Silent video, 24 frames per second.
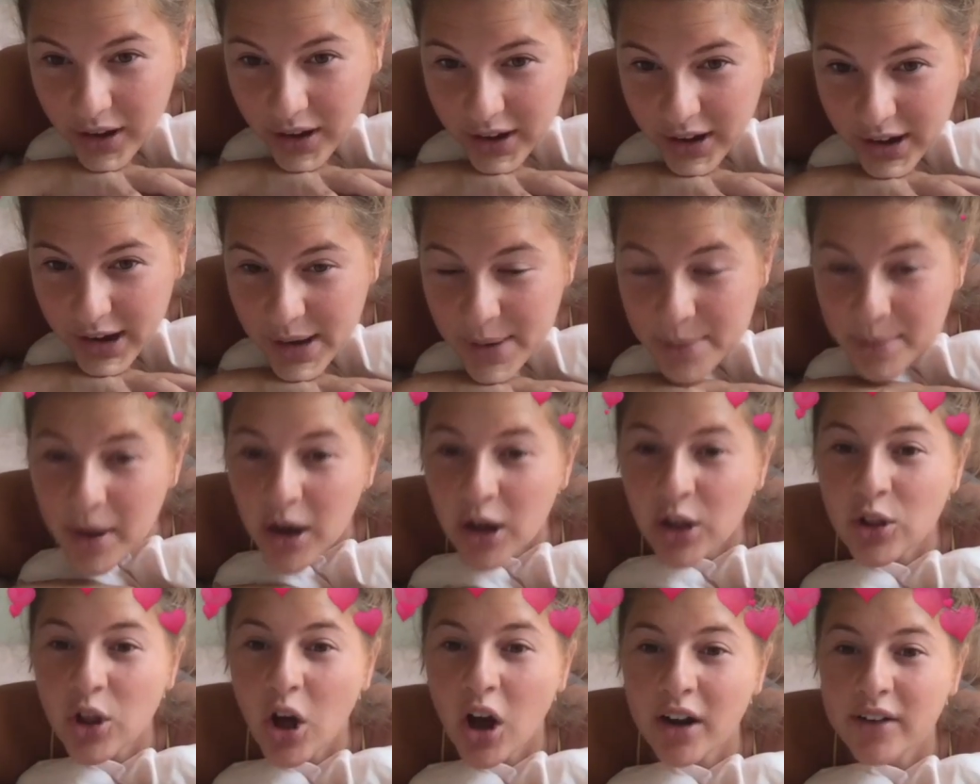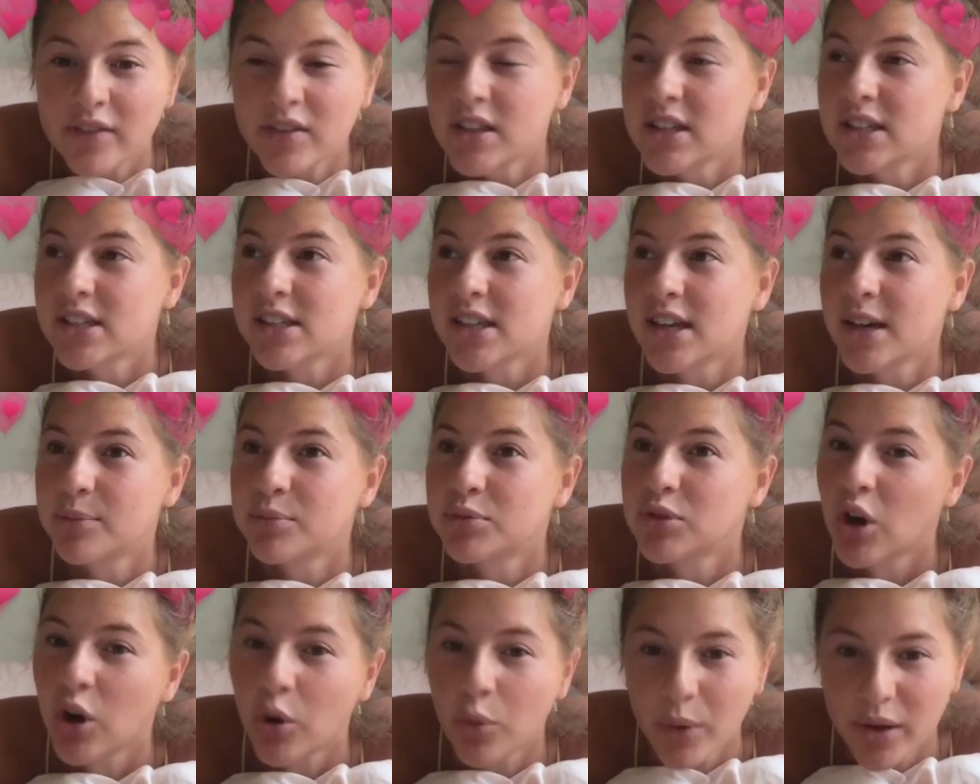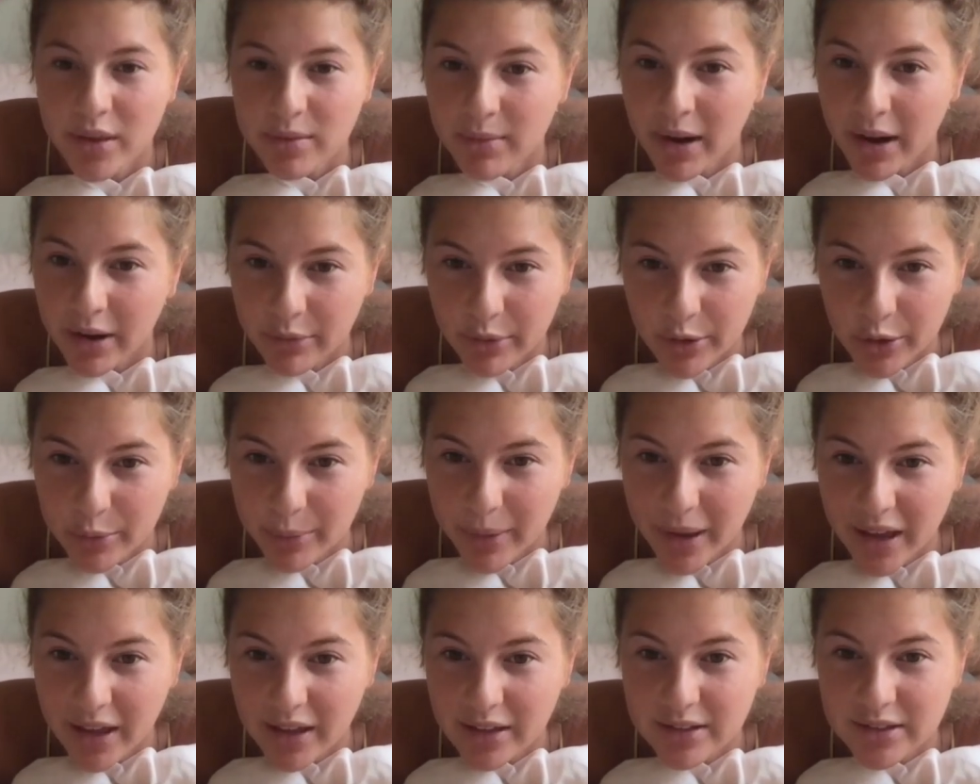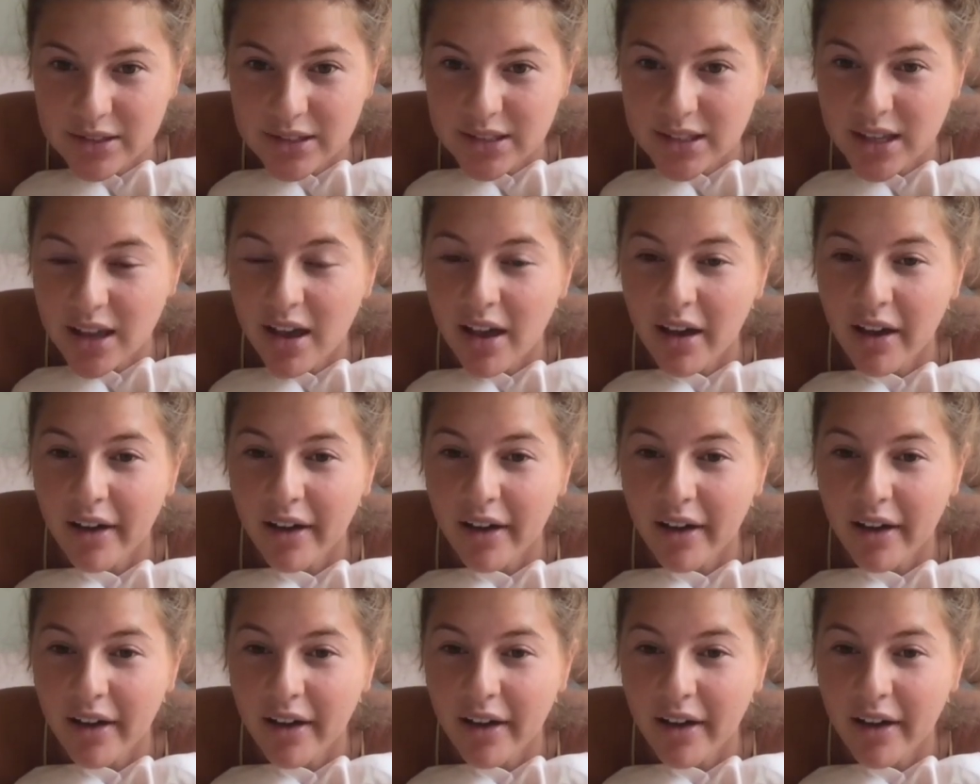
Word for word: Um, a lot of these clips are with my roommates.